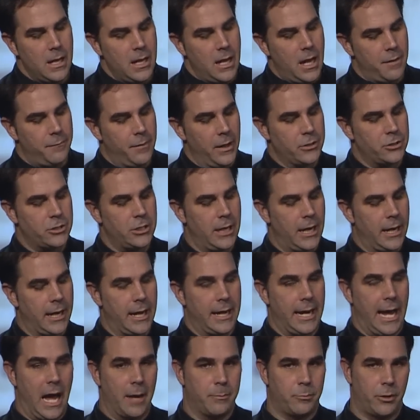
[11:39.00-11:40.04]
Eventually, I got
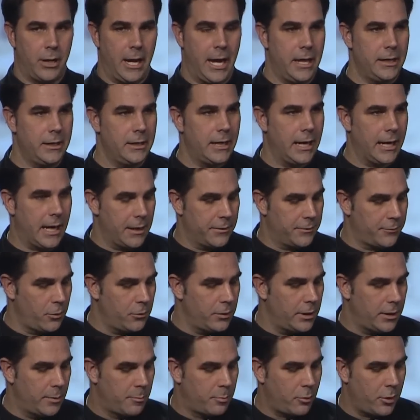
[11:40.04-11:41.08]
apprehended. I got thrown
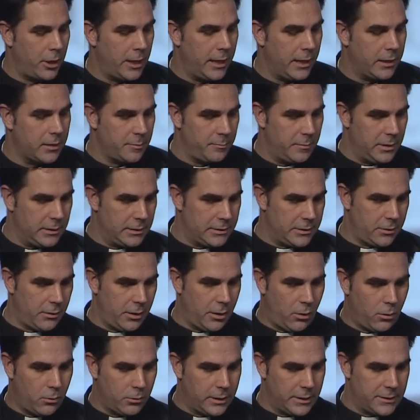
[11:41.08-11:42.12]
in a brig, the military
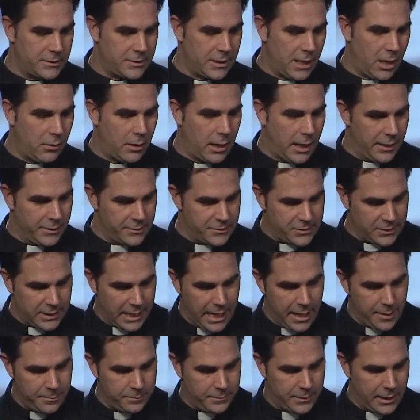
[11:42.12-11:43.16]
holding cell. I
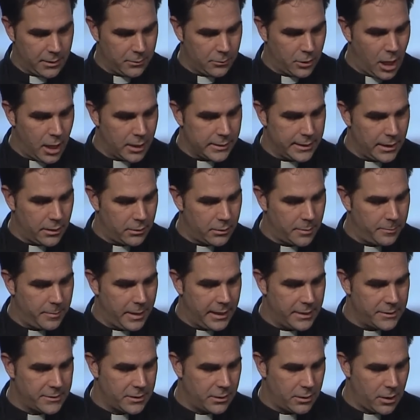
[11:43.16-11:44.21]
escaped. They locked down the
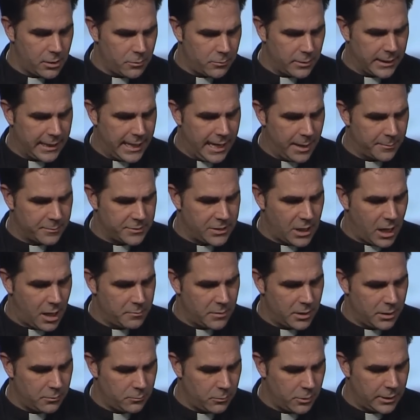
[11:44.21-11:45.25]
base, another one, Camp
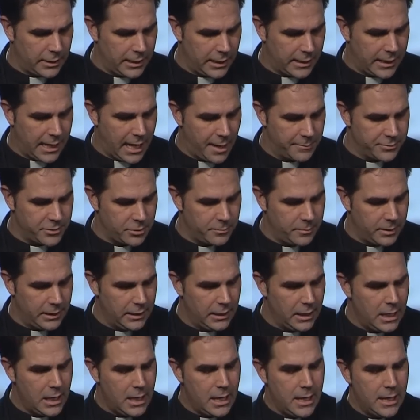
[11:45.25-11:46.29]
Zama, where they had captured me.
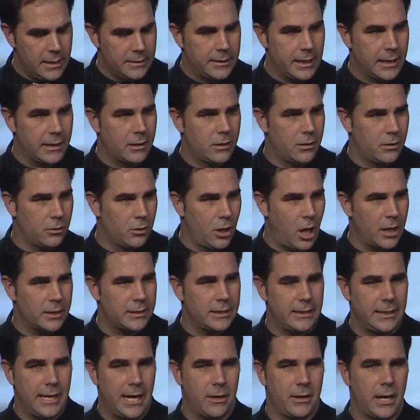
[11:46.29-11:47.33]
They locked
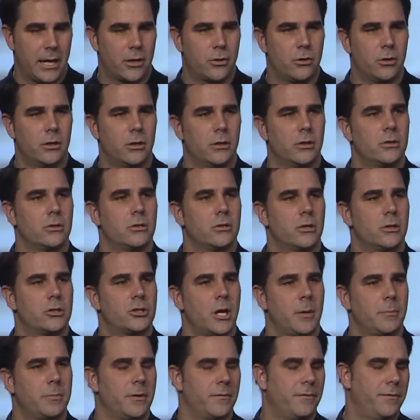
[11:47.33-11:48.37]
it down. I couldn't
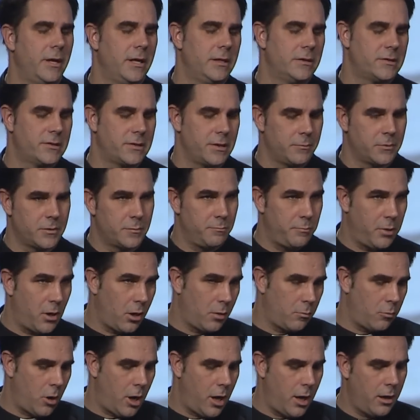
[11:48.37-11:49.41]
jump the fence. It was
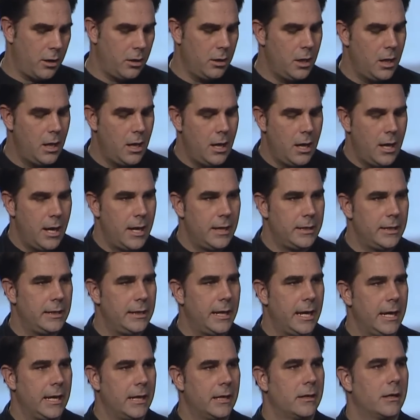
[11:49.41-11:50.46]
barbed wire. And then
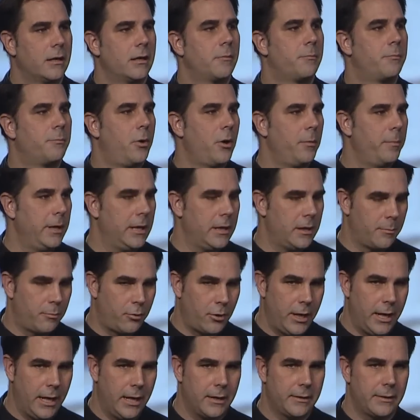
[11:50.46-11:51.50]
they put me in a
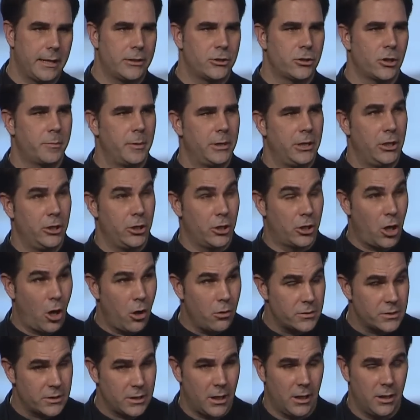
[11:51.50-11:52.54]
brig. They took me to
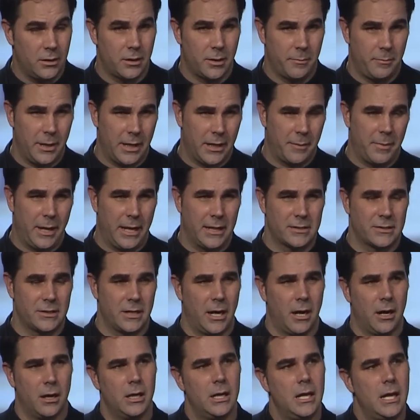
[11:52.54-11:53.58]
Yokosuka, the big base
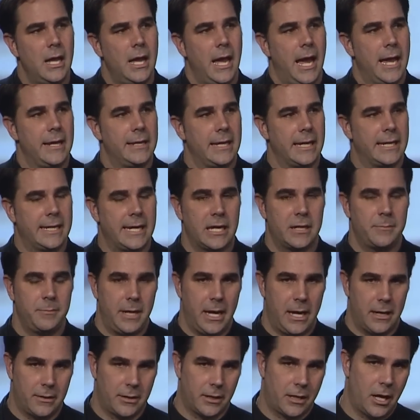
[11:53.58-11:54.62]
there, and they kicked me
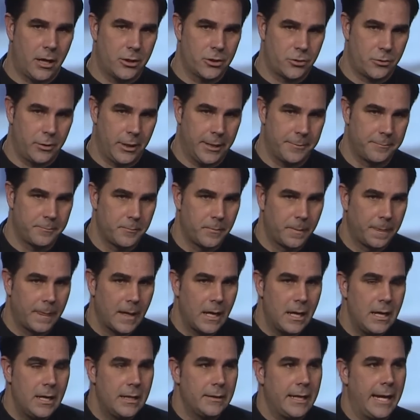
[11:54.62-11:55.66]
out of the country.
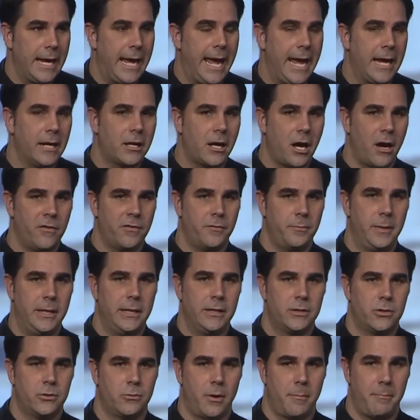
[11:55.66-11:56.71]
They handcuffed me
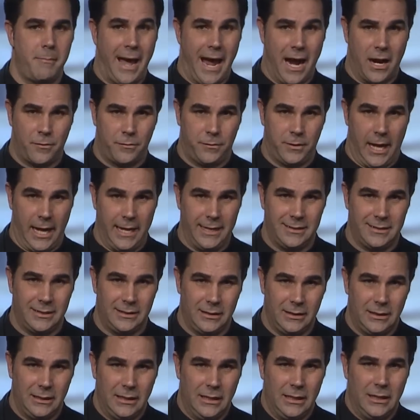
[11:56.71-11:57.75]
to a Mac flight
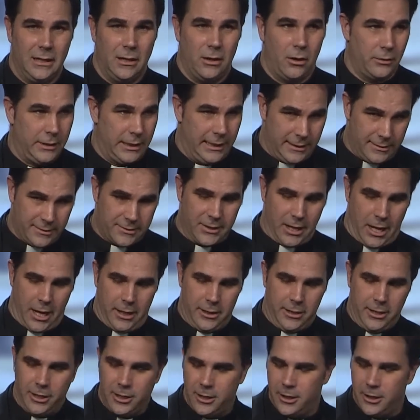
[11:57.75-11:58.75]
on the inside.